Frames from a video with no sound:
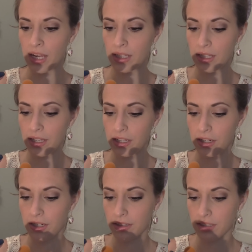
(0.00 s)

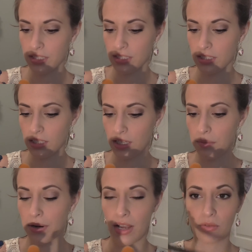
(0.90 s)
Eyeliner. This is like
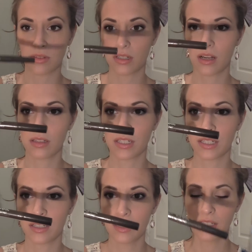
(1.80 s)
a brown
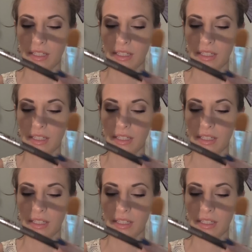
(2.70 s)
color.